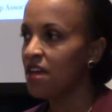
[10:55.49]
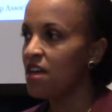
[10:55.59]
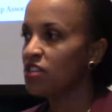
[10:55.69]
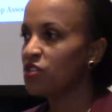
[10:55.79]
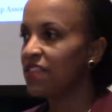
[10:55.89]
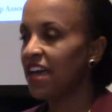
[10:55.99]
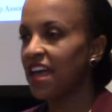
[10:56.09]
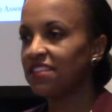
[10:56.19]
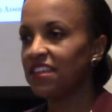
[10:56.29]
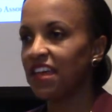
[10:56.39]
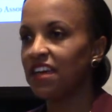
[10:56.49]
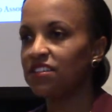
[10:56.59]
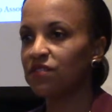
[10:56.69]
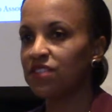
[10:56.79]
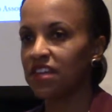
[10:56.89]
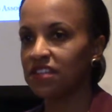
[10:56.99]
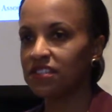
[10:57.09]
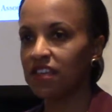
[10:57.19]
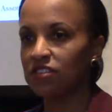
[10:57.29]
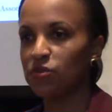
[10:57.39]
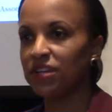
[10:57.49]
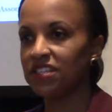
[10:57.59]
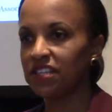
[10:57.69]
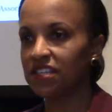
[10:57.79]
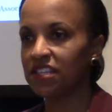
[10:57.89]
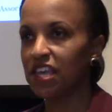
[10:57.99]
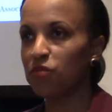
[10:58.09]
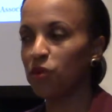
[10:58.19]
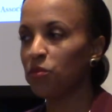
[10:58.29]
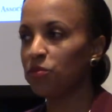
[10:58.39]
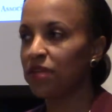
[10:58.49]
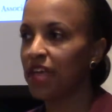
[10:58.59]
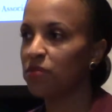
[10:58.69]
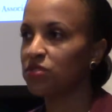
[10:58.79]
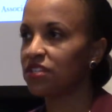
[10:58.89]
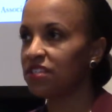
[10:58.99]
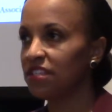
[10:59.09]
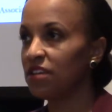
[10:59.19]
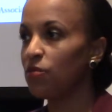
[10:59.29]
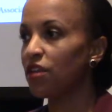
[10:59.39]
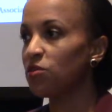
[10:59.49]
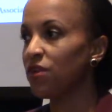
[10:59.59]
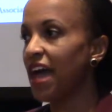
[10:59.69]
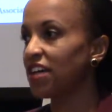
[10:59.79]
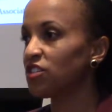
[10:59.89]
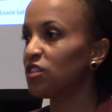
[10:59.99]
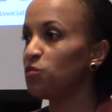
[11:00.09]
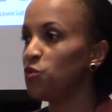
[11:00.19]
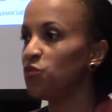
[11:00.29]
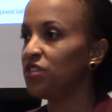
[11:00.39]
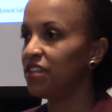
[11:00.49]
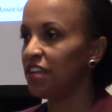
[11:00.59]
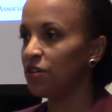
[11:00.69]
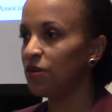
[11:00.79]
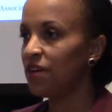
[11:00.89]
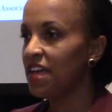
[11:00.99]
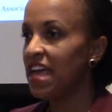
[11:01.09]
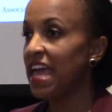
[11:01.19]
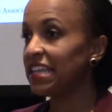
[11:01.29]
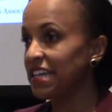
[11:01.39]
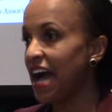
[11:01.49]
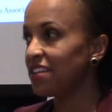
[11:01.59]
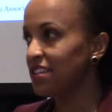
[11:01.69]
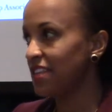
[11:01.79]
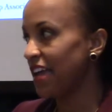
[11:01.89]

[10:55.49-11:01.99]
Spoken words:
so that at the end of this, in 2016, we would be able to see whether we actually moved the needle and got to that